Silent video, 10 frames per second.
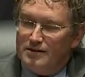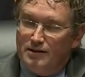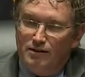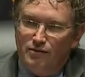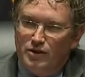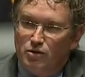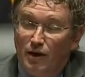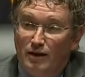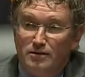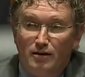this
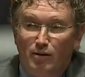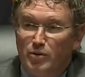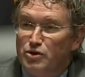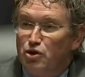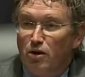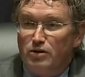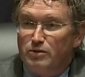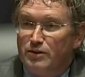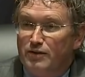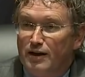individual has not been
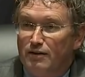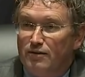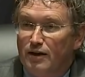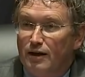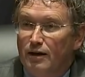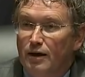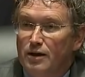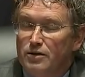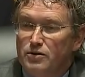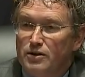charged with anything.
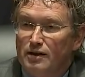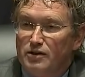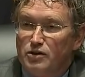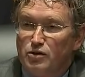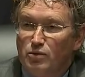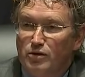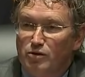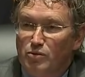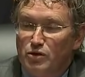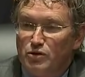You said this is one
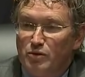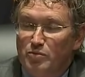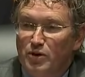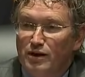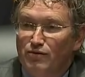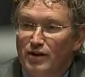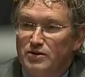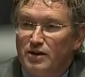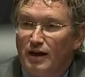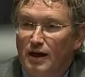of the most sweeping
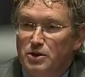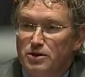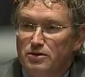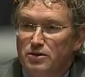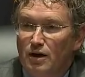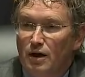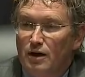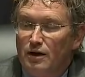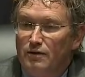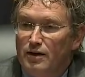investigations
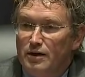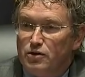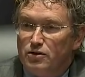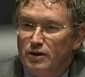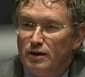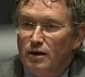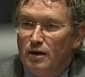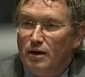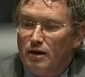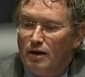in history.
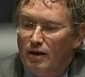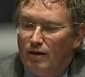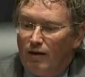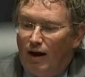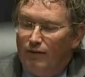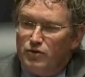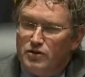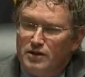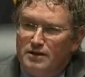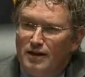Have you
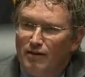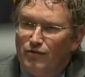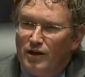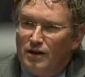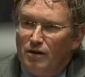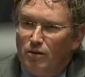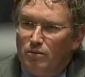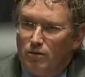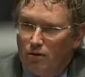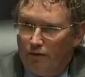seen that
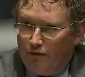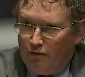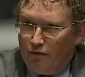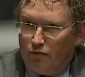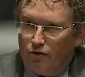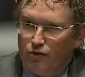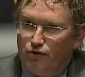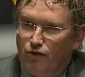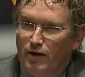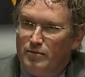video or those
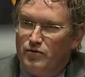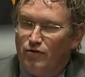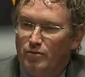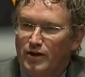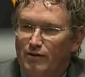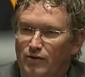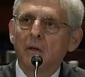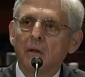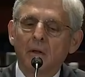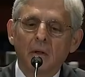frames from that
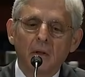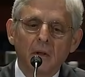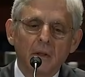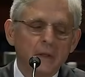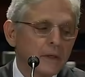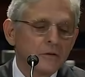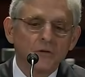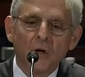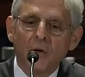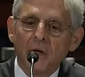video?
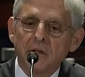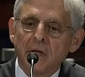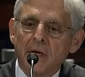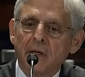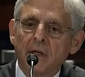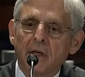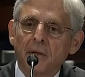So as I